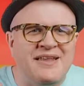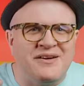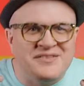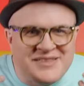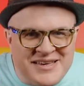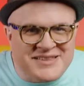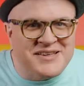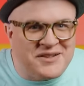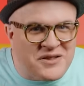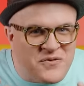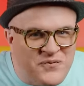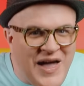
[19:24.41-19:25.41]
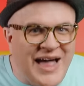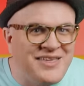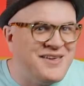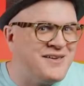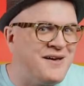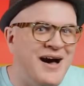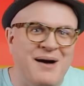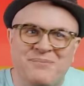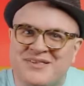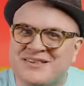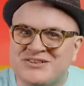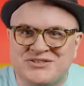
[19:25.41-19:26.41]
and artistically valiant
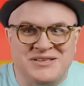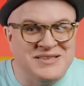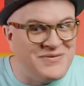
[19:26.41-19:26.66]
compositions